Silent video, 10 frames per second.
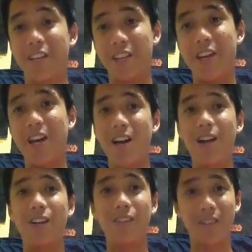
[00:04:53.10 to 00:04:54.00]

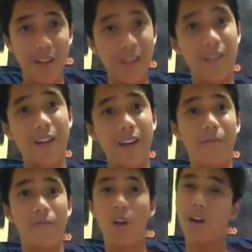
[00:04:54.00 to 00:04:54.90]
yeah that, that's like
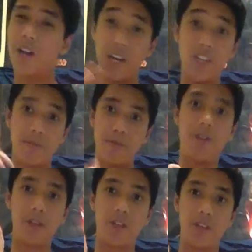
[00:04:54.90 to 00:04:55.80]
not that that's not pretty
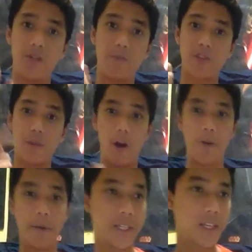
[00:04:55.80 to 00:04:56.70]
much it back to my
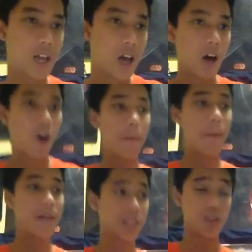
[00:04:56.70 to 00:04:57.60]
hobbies
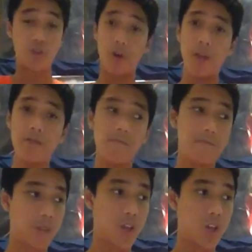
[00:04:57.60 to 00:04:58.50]
hobbies is drawing
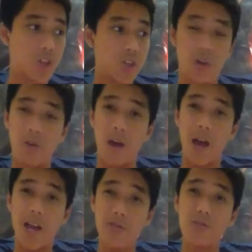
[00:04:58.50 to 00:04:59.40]
so
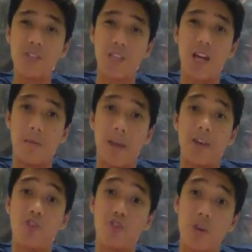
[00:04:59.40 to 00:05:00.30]
i do some
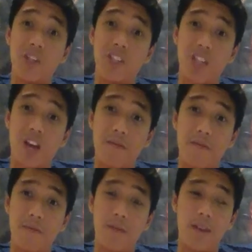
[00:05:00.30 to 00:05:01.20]
like drawing
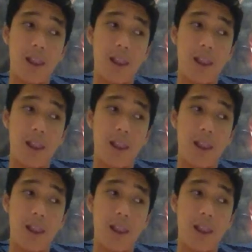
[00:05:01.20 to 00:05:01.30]
stuff